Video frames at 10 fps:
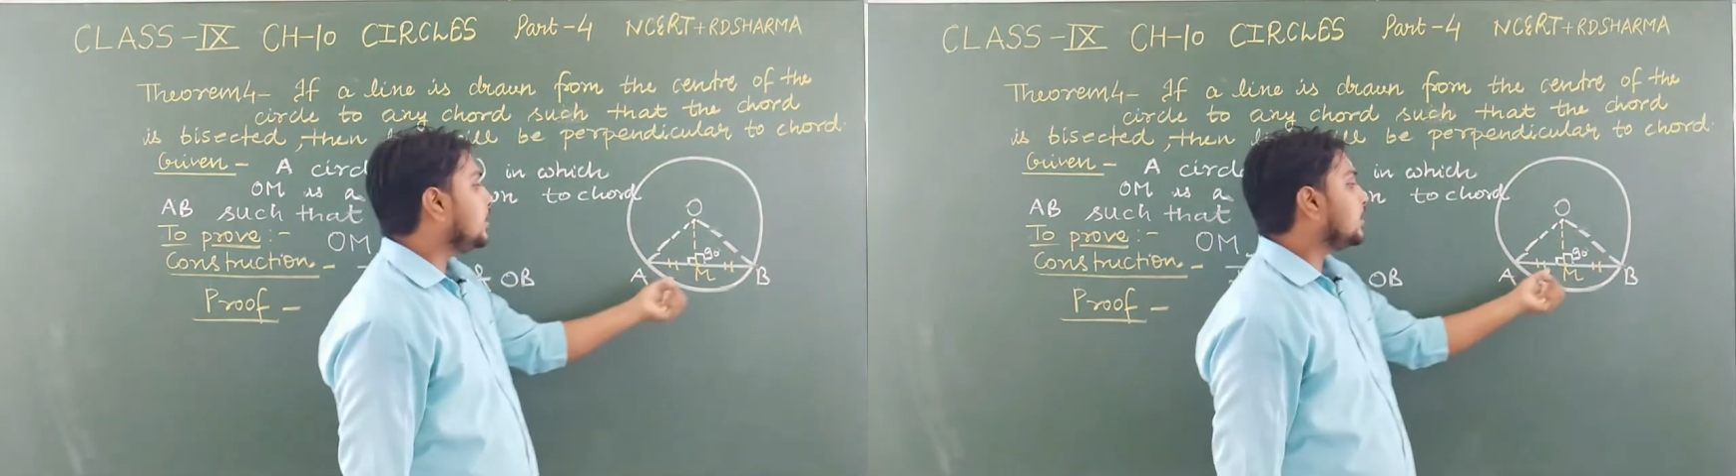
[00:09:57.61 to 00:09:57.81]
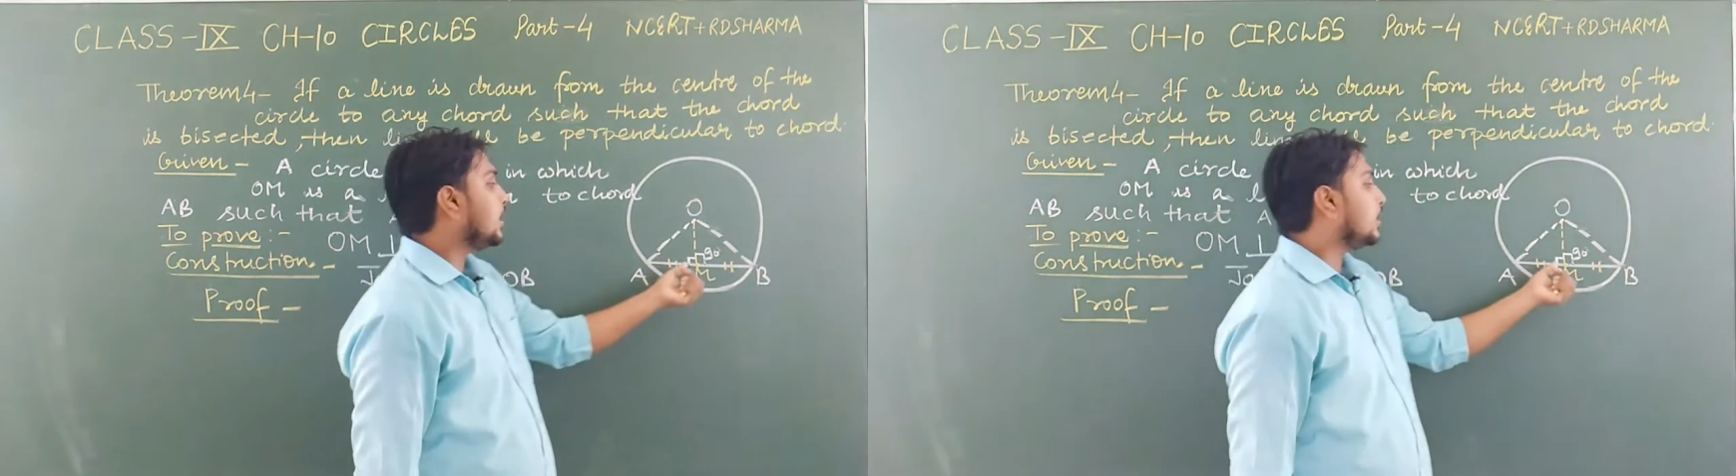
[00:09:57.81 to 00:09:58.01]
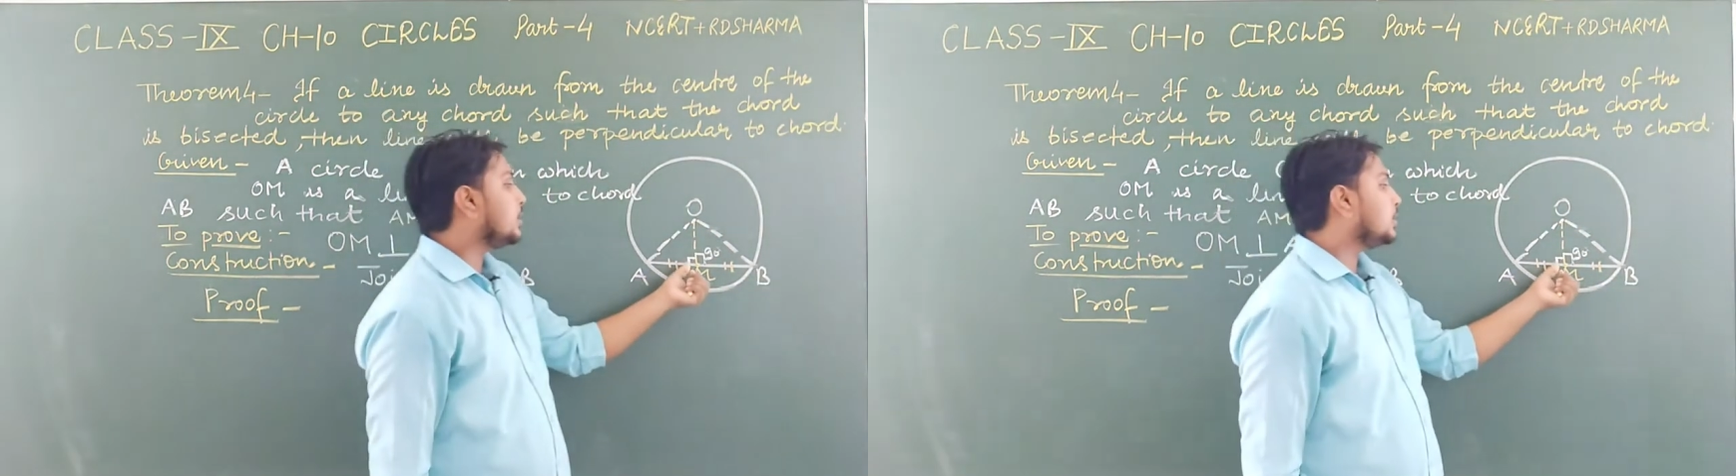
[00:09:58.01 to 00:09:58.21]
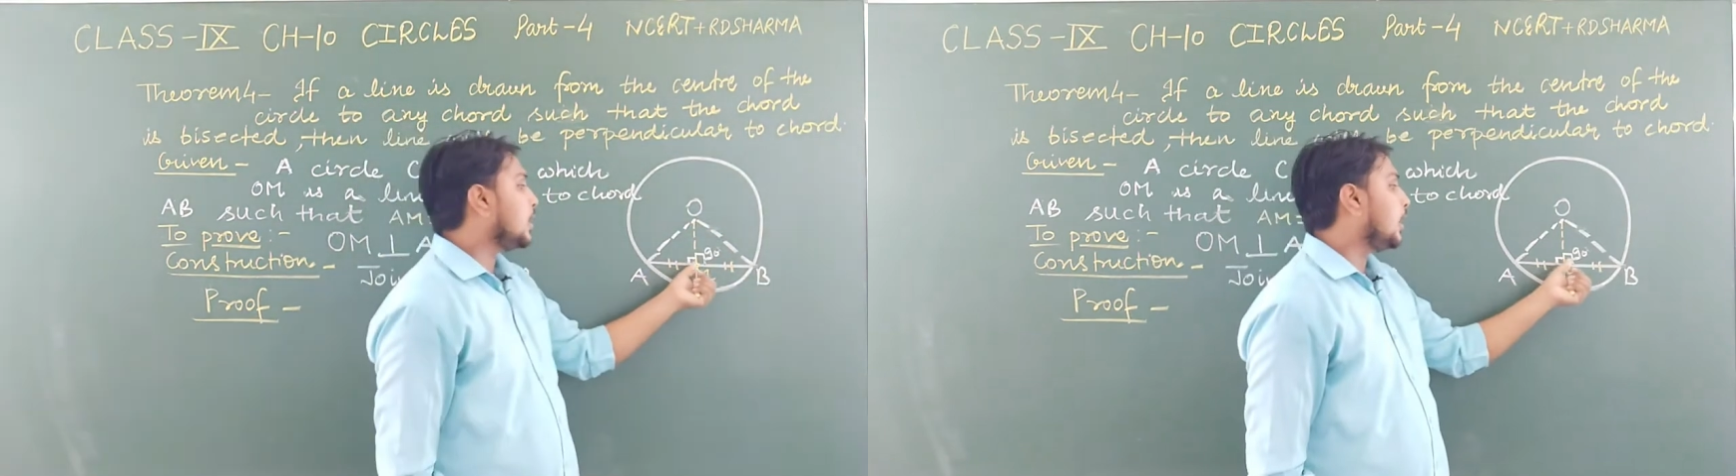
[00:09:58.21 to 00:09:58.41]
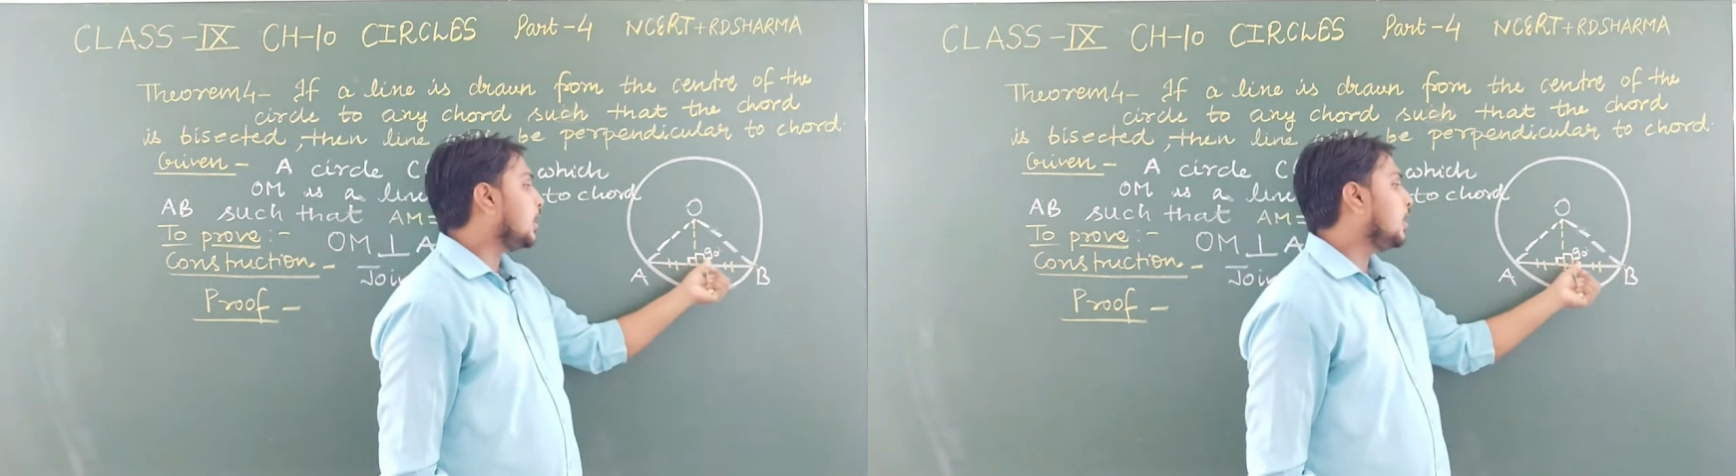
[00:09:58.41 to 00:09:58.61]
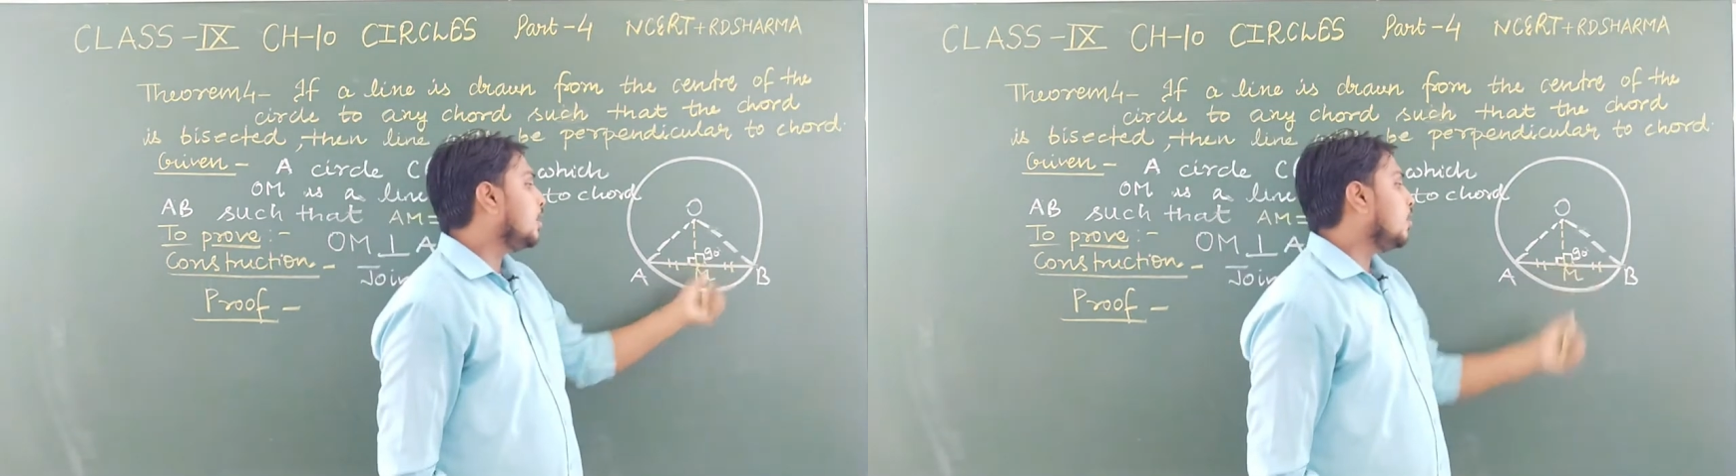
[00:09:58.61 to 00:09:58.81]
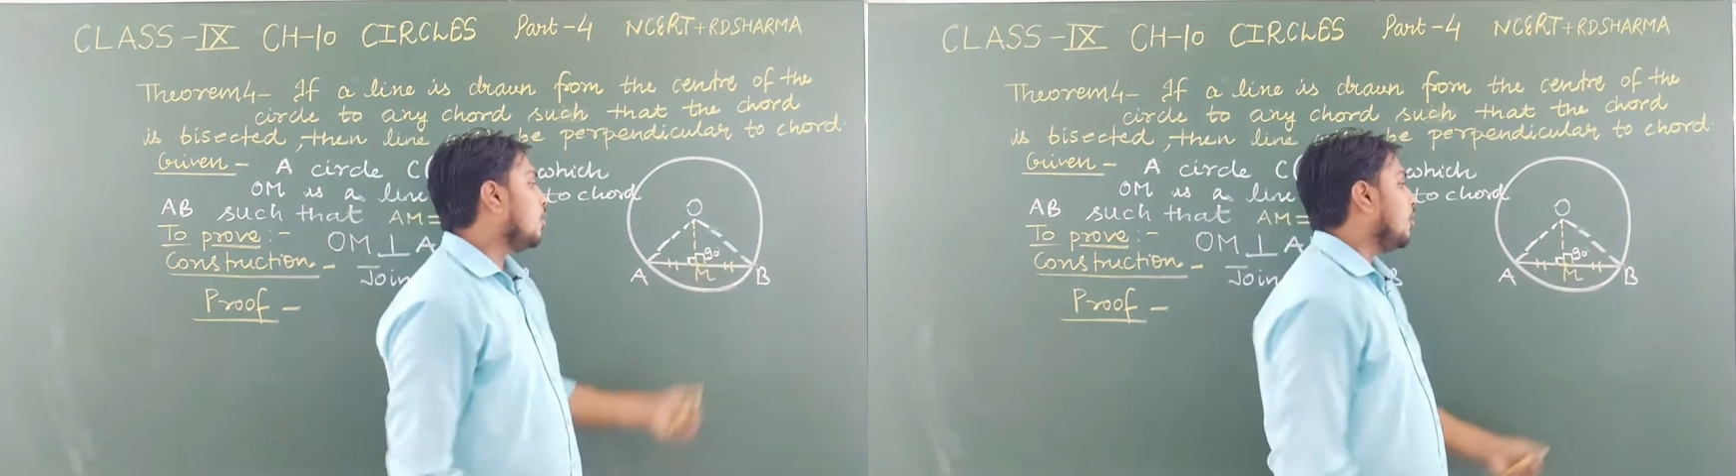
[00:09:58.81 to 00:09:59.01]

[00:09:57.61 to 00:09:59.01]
these angles are